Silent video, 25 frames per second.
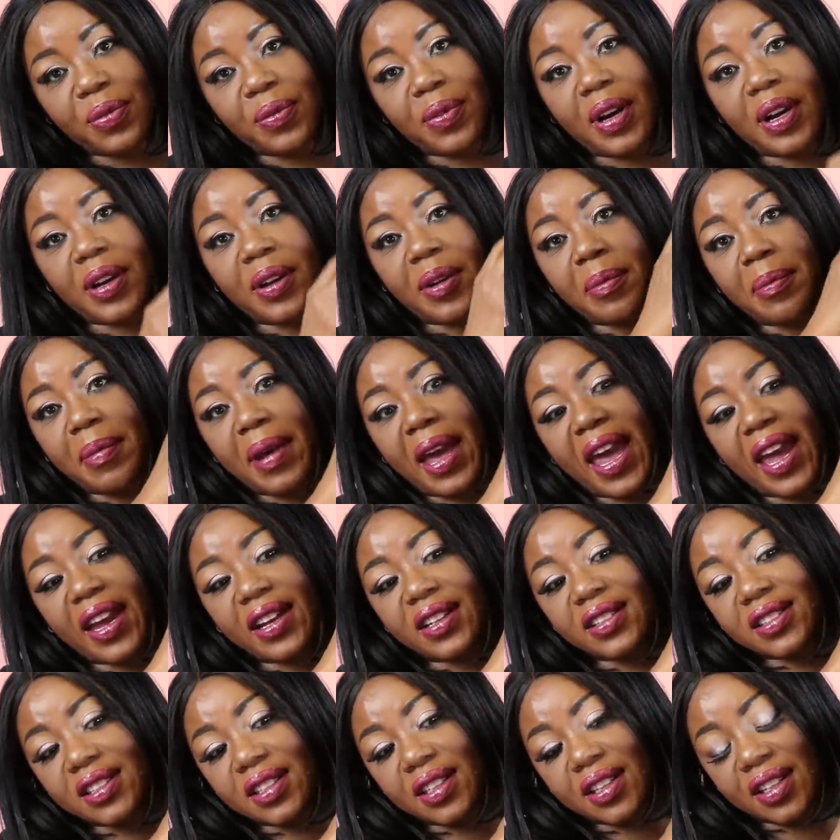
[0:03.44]
welcome
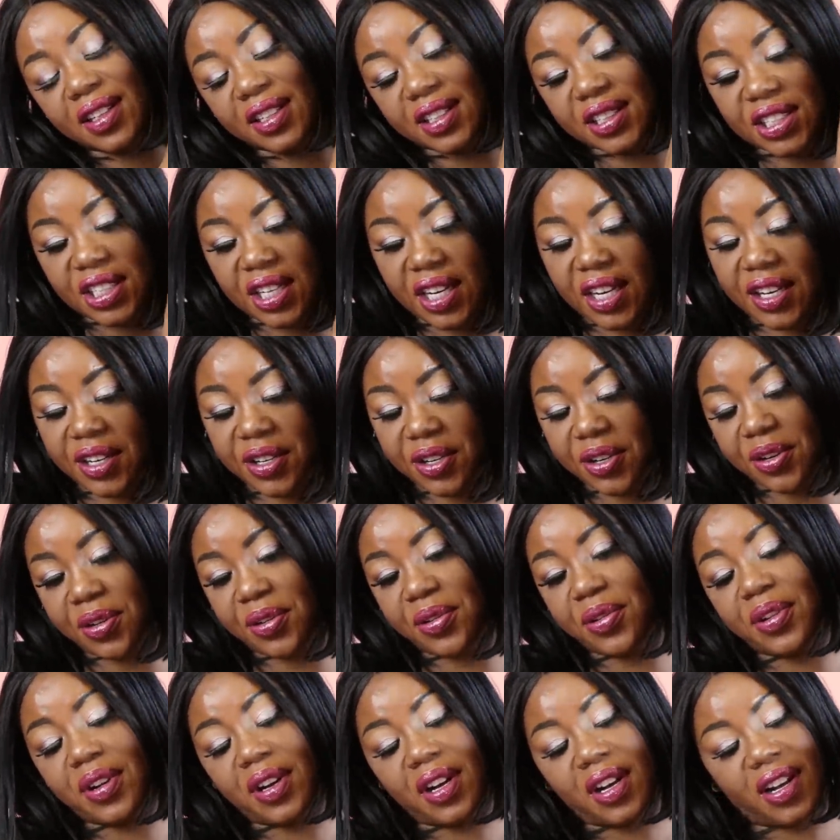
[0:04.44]
back to the
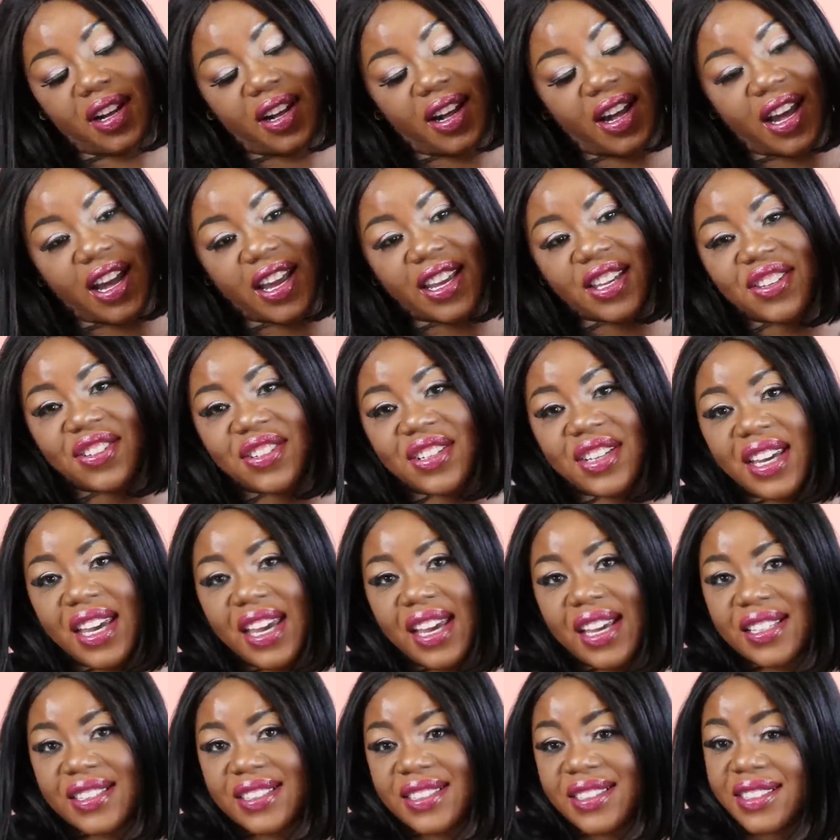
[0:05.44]
channel how you
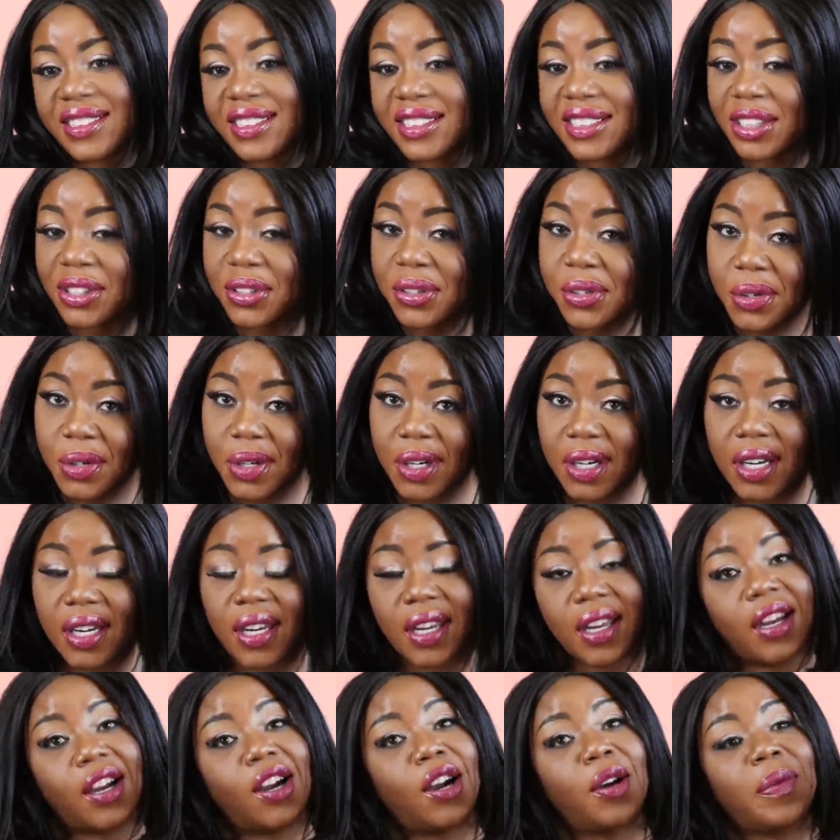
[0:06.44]
guys doing
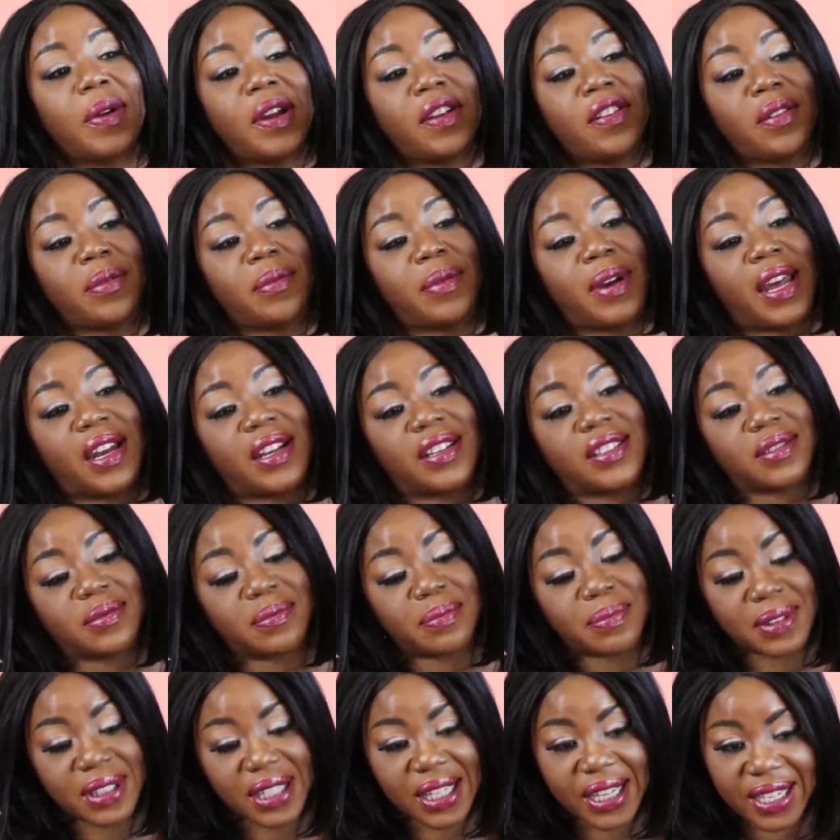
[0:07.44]
i hope everybody's
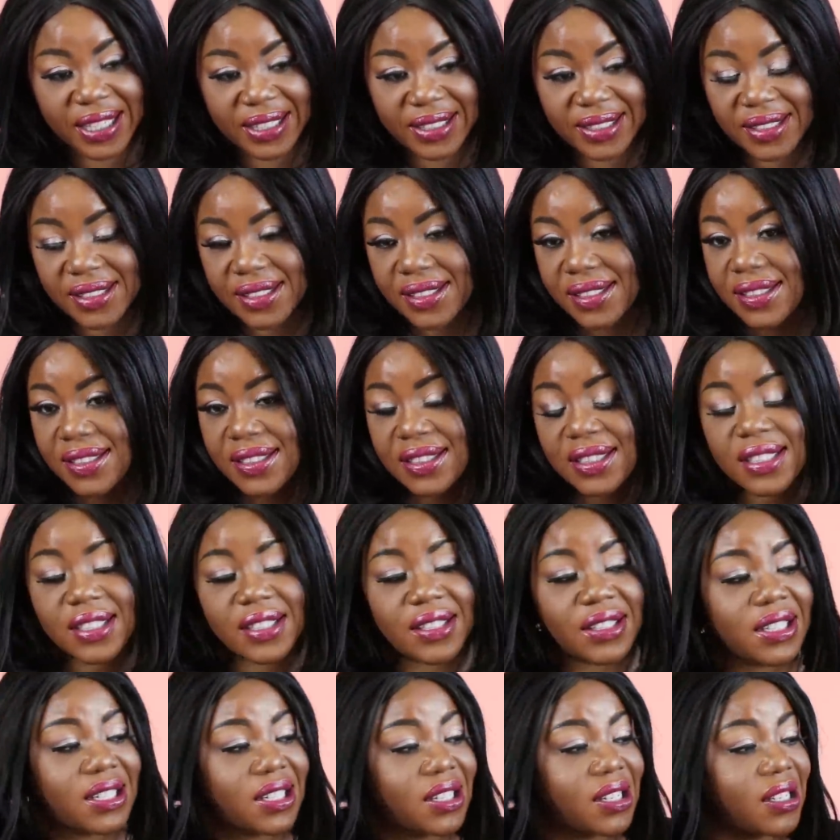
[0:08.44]
blessed
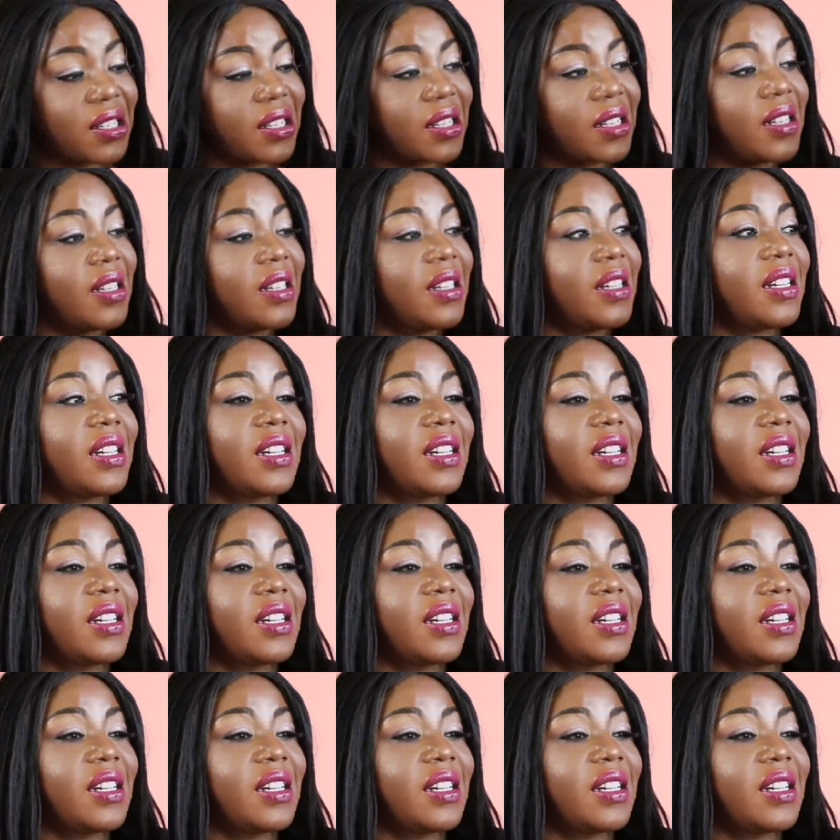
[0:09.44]
still here